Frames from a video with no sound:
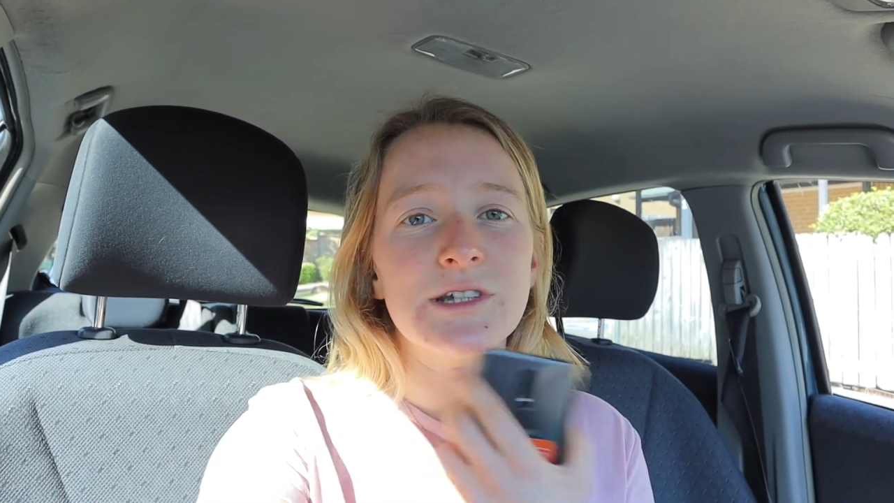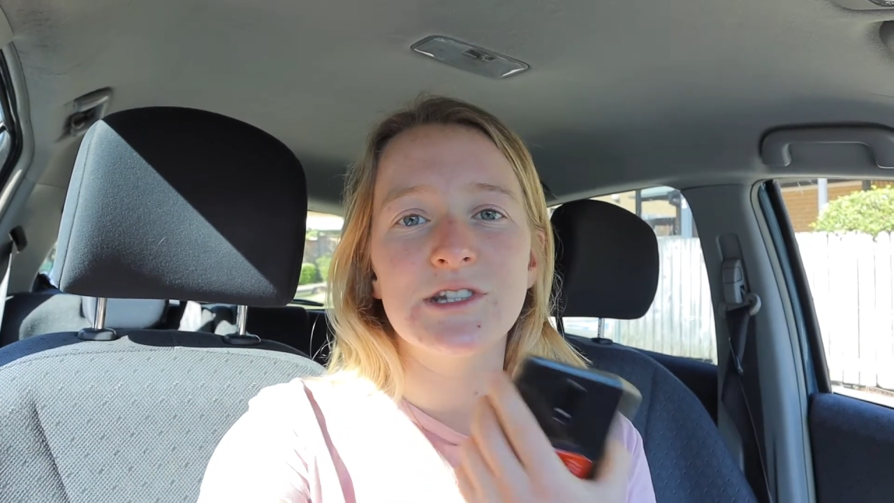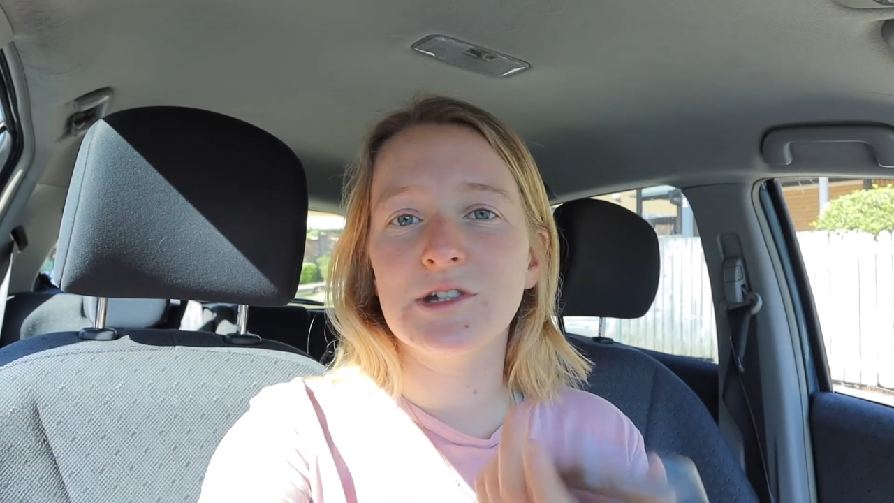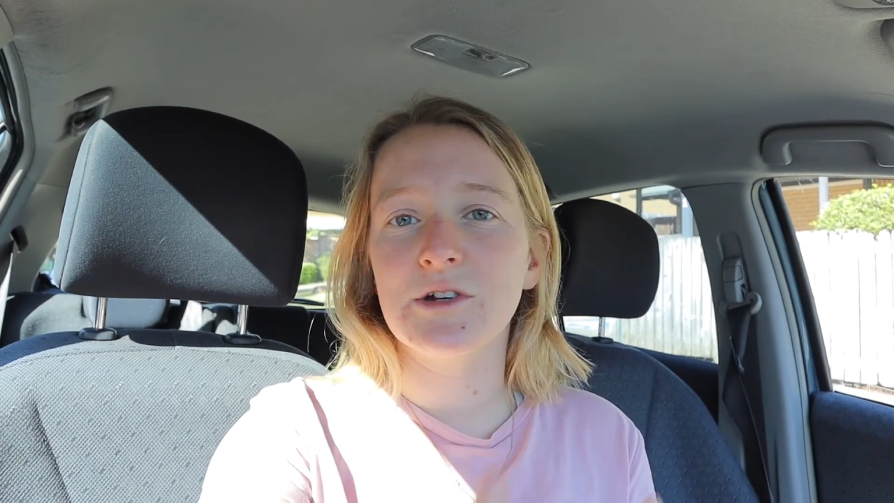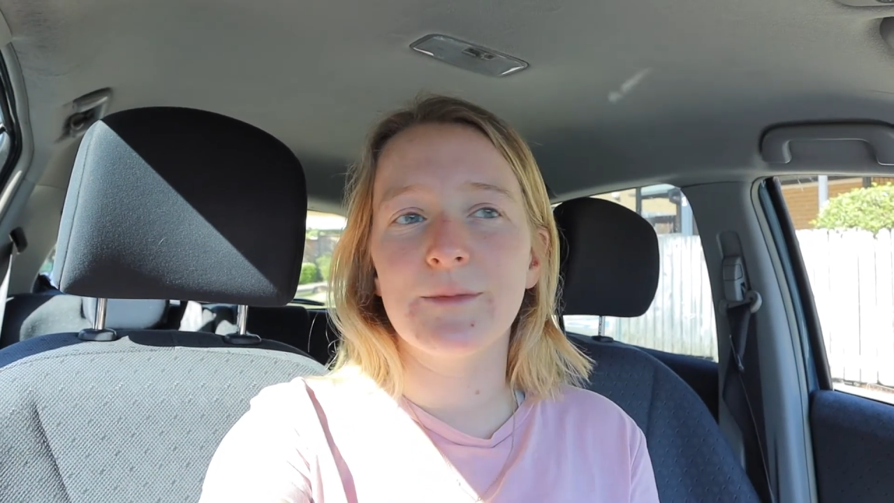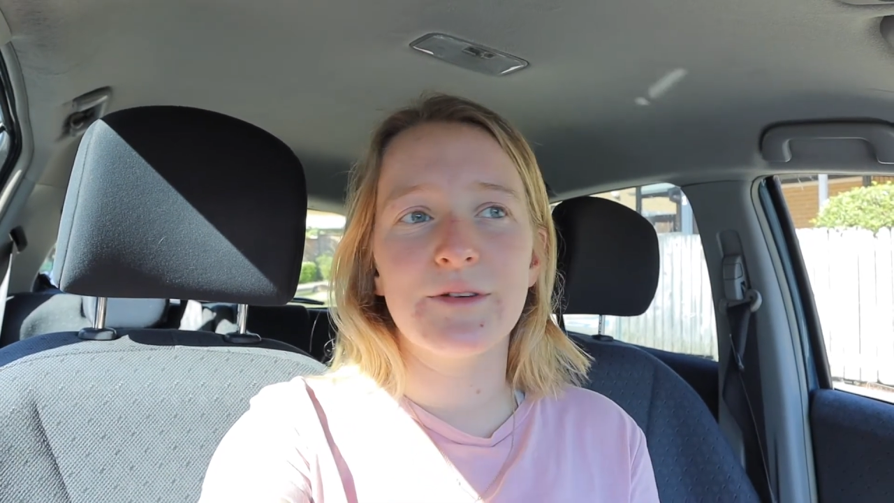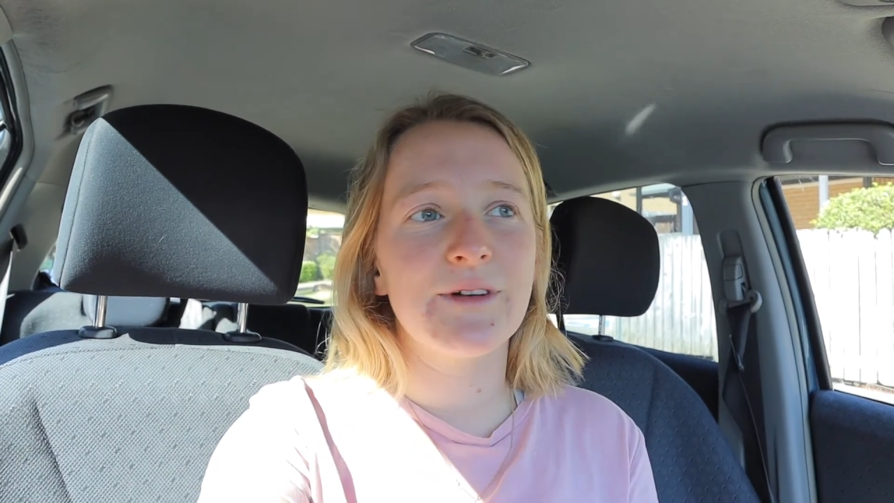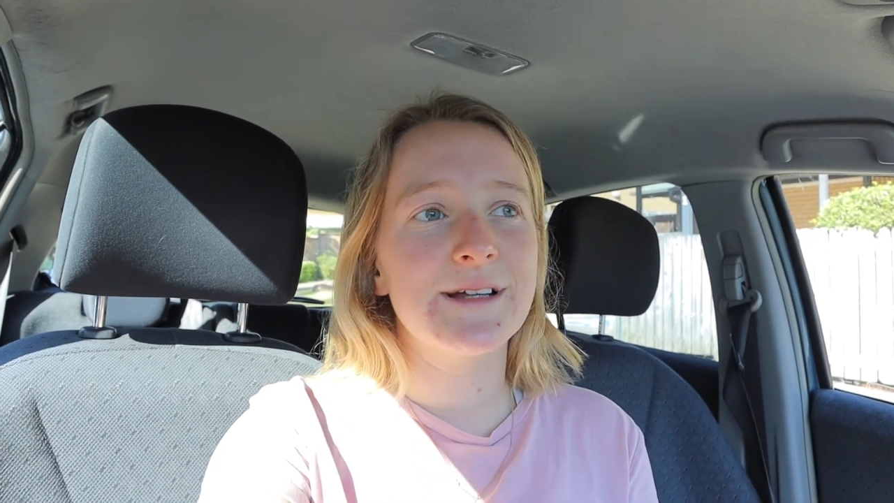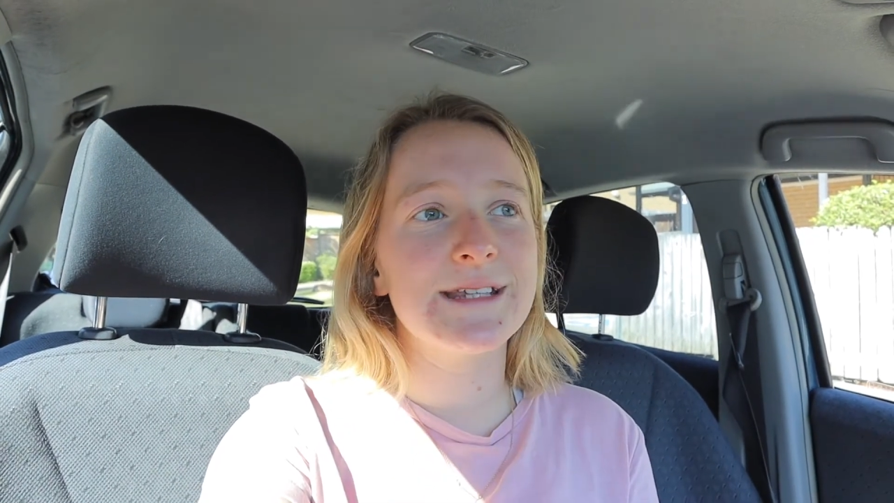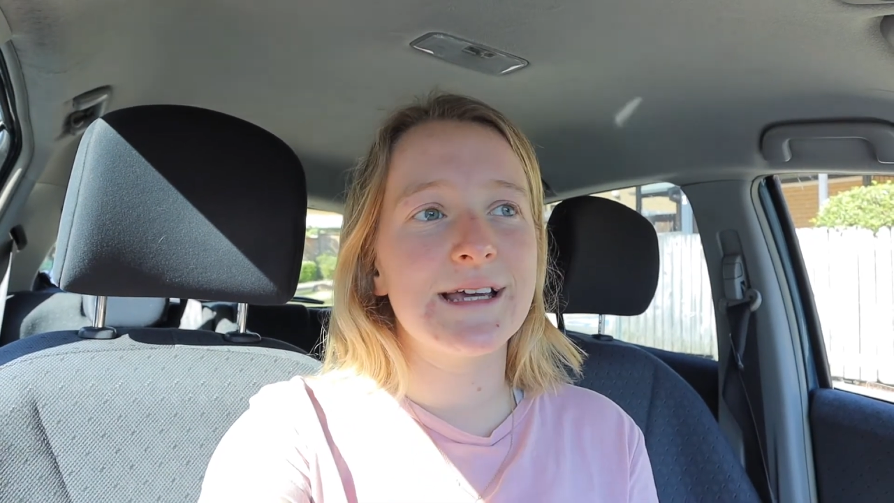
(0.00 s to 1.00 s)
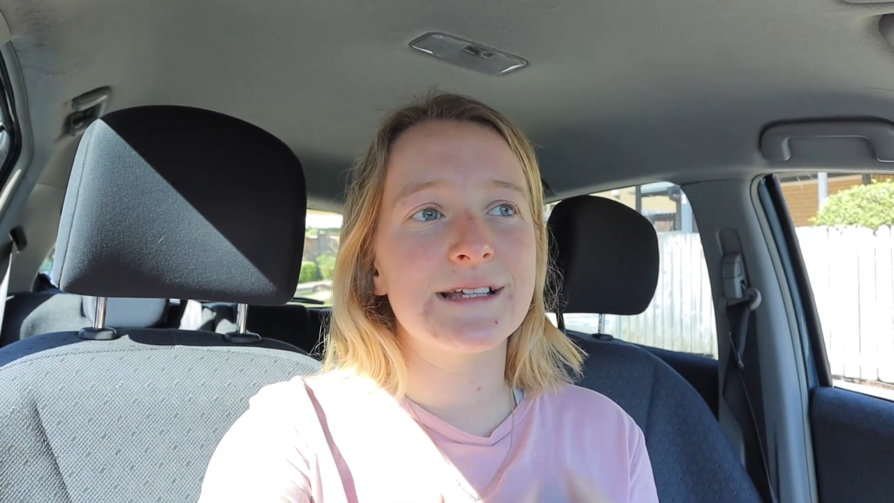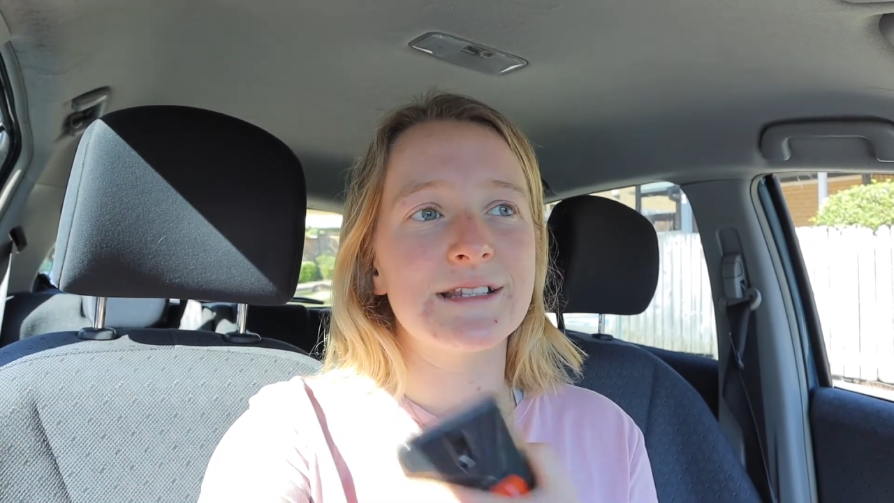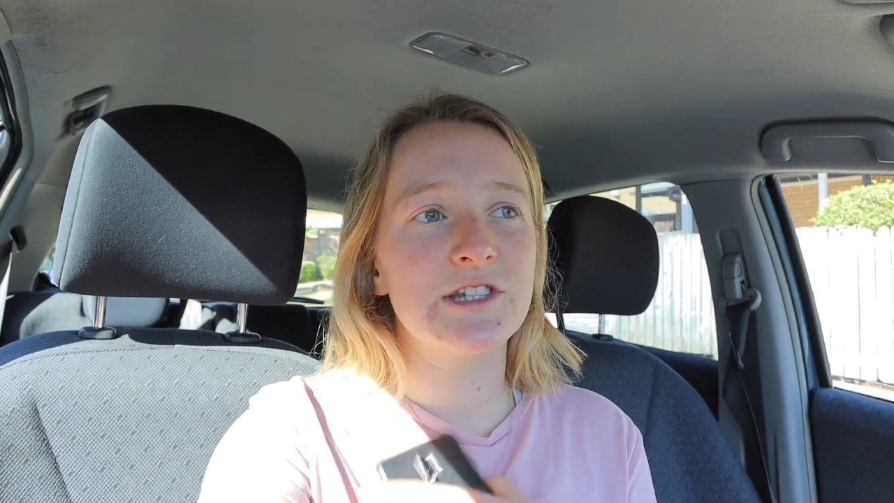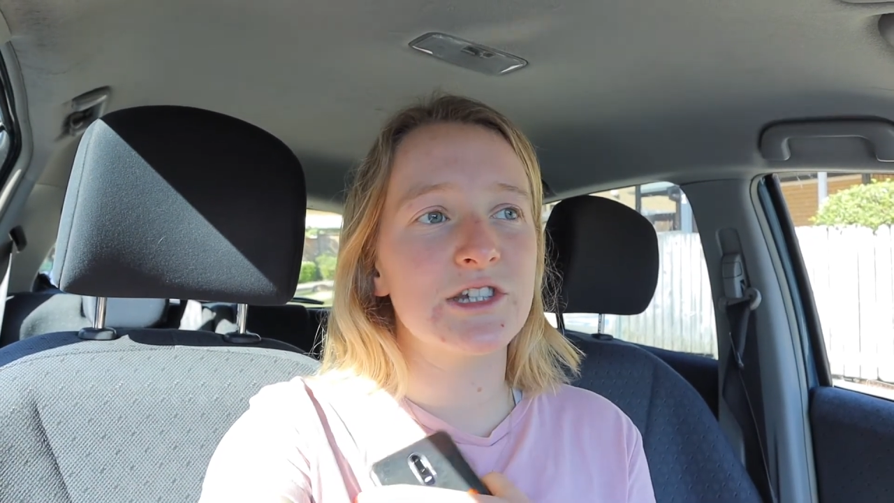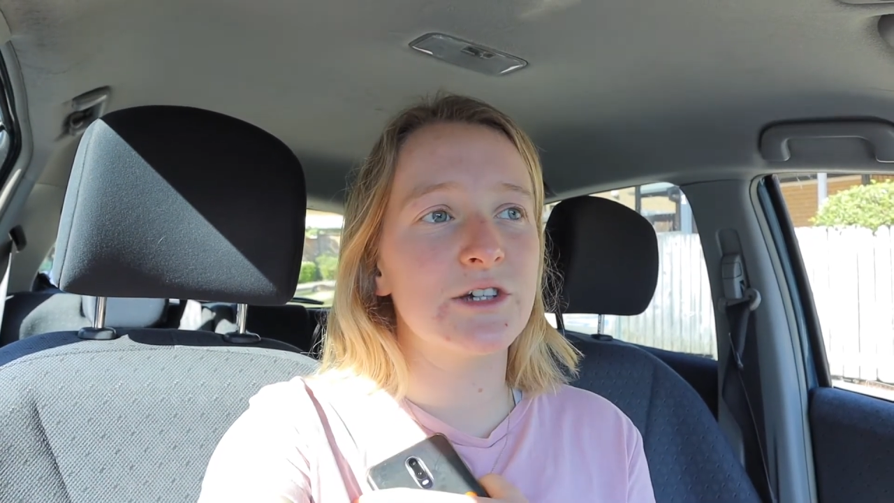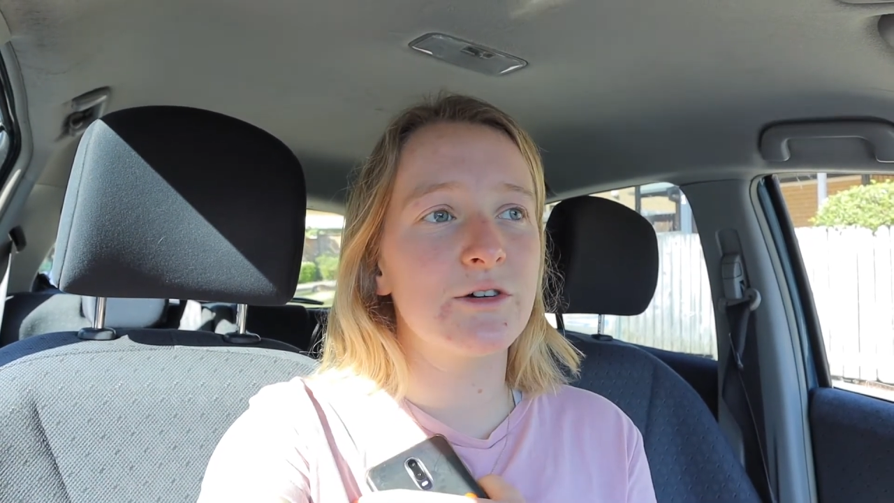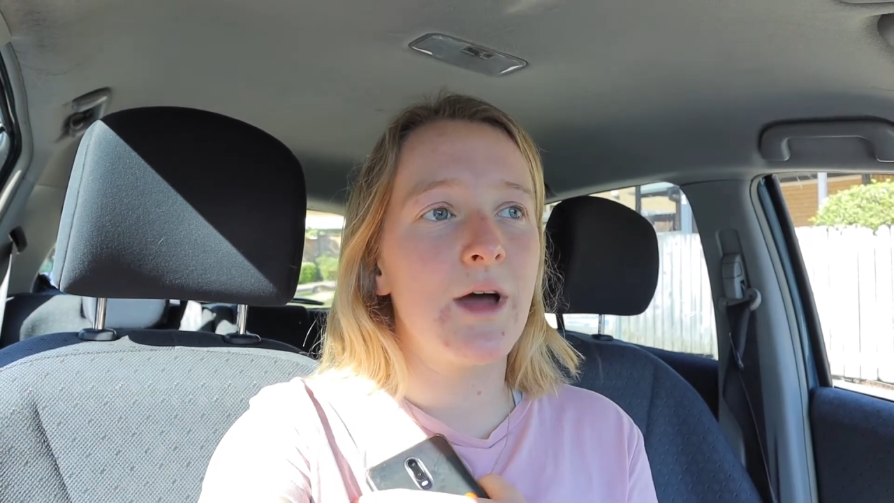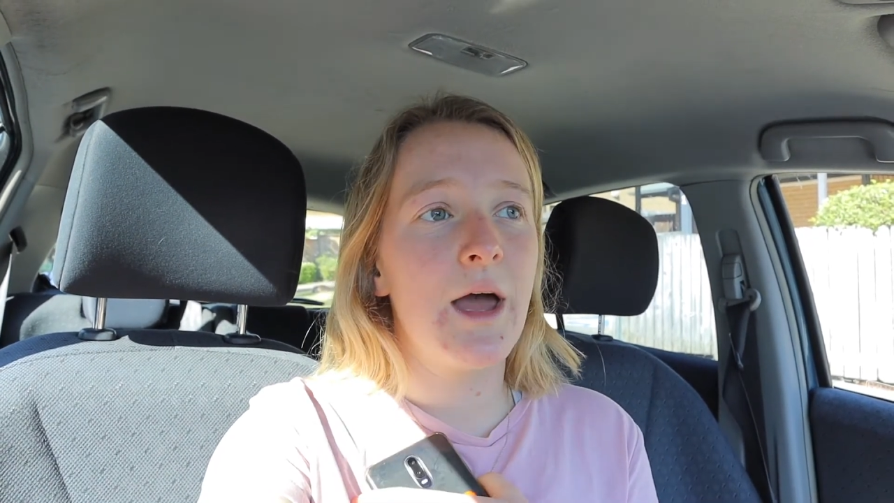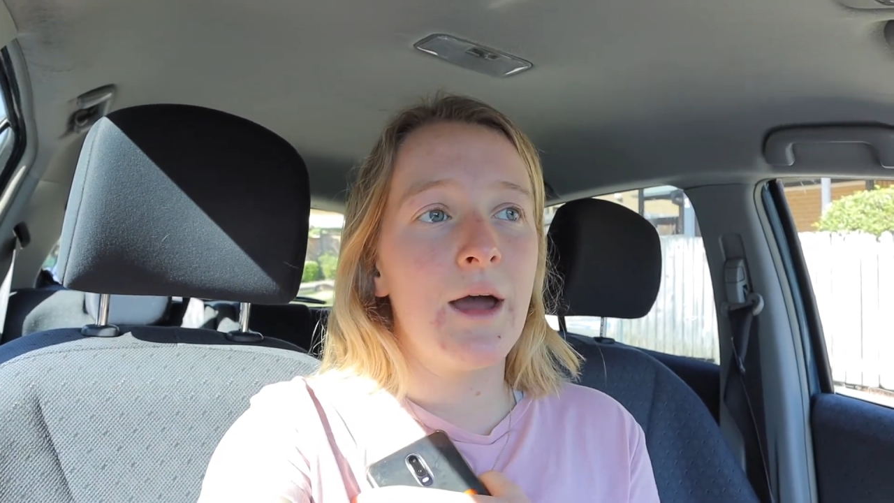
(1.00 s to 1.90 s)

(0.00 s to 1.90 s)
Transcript: I just go to my friend's house and chill?